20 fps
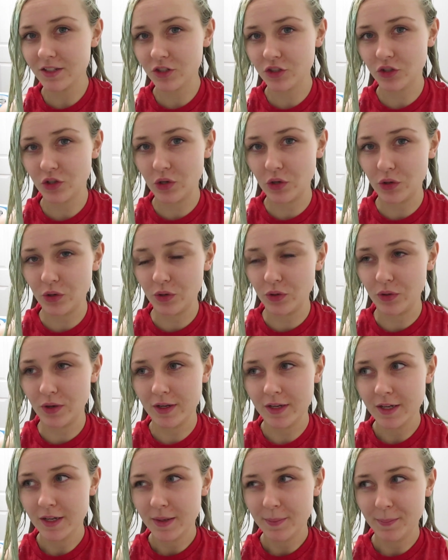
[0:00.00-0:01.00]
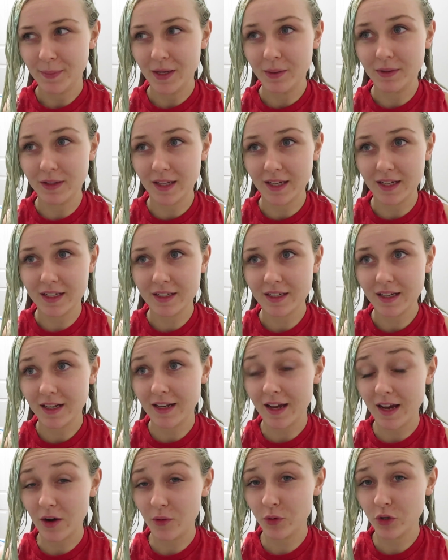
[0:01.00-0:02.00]
So maybe like an
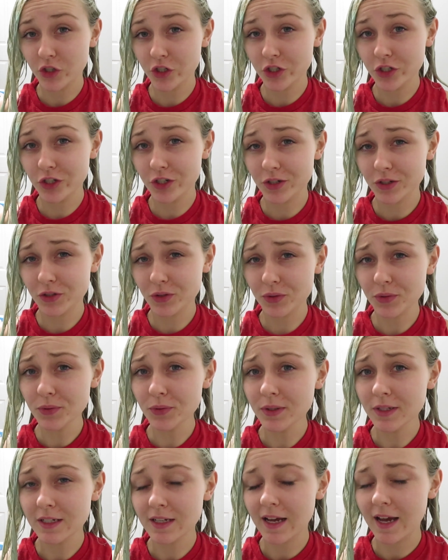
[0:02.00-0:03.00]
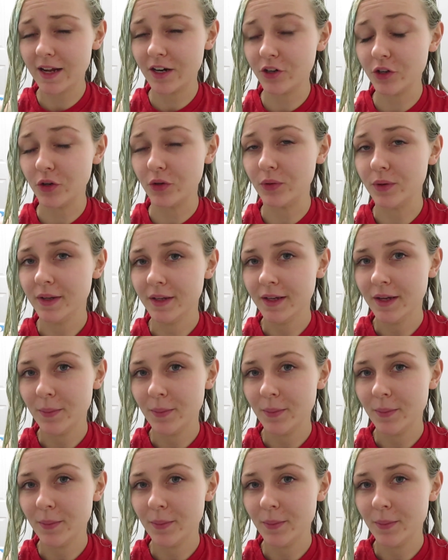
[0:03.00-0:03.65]
hour or two, I don't know.